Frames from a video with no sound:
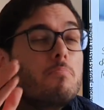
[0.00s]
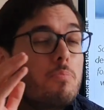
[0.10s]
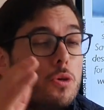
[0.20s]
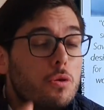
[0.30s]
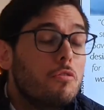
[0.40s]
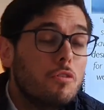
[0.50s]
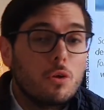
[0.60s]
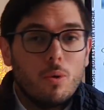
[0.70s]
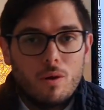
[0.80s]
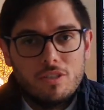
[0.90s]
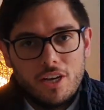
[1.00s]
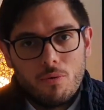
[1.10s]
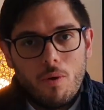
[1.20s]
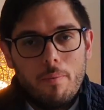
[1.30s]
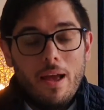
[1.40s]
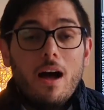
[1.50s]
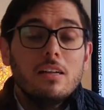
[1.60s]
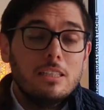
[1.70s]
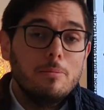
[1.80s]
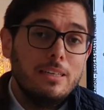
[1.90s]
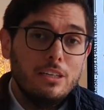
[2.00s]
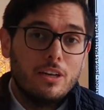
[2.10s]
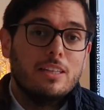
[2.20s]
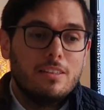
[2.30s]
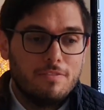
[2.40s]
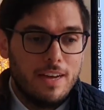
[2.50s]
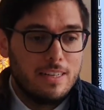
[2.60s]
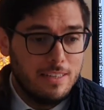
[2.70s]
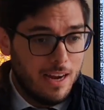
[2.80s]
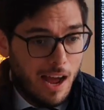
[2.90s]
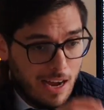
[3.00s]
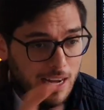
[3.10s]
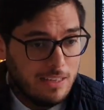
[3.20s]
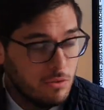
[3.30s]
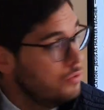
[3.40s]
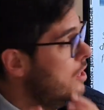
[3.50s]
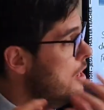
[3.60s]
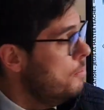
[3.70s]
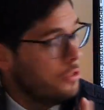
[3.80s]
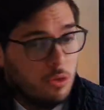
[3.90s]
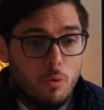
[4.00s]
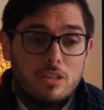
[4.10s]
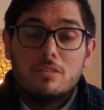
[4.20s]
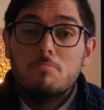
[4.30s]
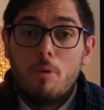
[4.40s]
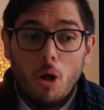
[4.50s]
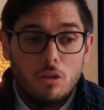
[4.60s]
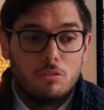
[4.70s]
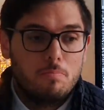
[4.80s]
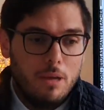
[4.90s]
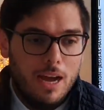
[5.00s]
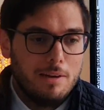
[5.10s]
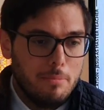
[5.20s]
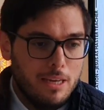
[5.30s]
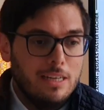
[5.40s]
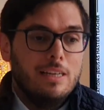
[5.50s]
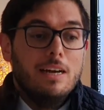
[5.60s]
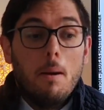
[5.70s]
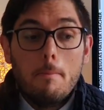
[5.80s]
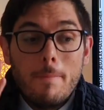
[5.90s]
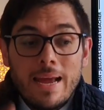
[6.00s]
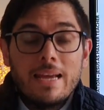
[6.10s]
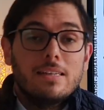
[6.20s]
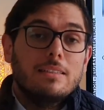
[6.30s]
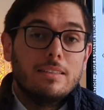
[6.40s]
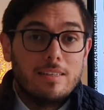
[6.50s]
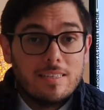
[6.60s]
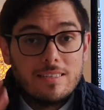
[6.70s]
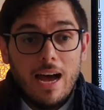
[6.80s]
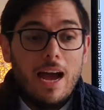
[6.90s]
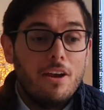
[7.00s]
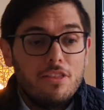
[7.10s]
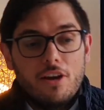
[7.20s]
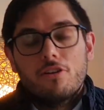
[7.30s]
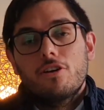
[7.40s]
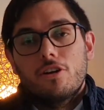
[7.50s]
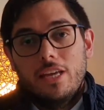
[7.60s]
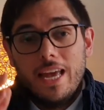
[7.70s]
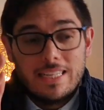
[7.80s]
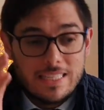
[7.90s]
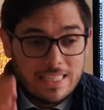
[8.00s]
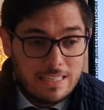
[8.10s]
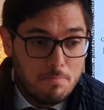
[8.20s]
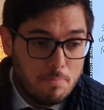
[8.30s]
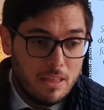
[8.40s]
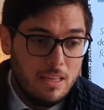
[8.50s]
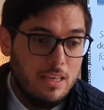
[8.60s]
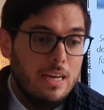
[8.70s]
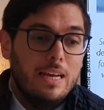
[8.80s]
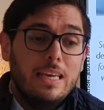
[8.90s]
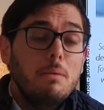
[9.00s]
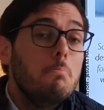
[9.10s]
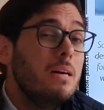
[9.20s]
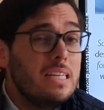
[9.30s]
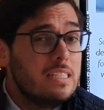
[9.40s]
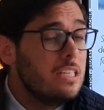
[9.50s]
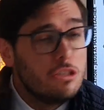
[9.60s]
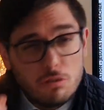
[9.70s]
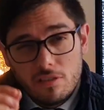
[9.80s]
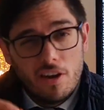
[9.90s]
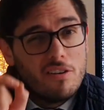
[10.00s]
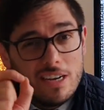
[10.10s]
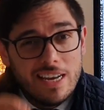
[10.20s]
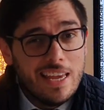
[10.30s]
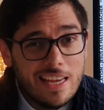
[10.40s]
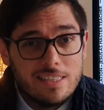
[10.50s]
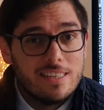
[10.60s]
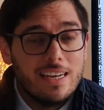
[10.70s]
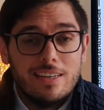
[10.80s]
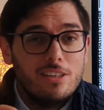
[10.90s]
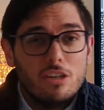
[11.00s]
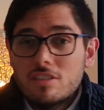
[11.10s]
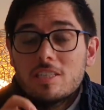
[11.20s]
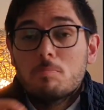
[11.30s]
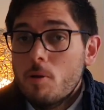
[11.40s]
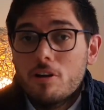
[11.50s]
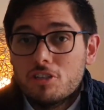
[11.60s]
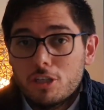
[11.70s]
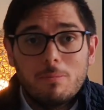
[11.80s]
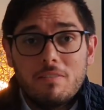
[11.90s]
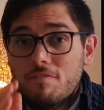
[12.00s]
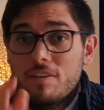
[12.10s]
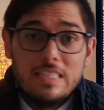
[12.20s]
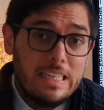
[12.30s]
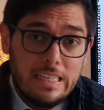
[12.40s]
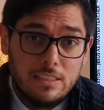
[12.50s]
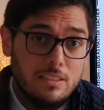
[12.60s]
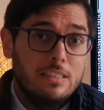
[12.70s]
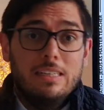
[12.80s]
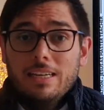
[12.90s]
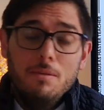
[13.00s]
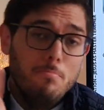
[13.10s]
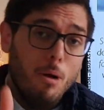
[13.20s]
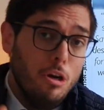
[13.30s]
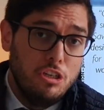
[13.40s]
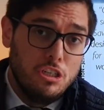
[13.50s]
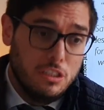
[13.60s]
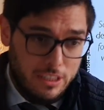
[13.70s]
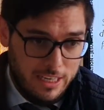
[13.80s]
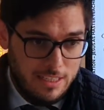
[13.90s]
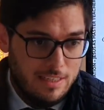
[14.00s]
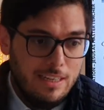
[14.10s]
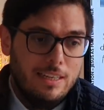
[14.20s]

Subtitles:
Beautiful quote here, where we ultimately look at the fact, and I highlight or put the words in bold behind me, mingled, desired their good. He had sympathy. He ministered to their needs, and not just spiritual, but physical, emotional needs,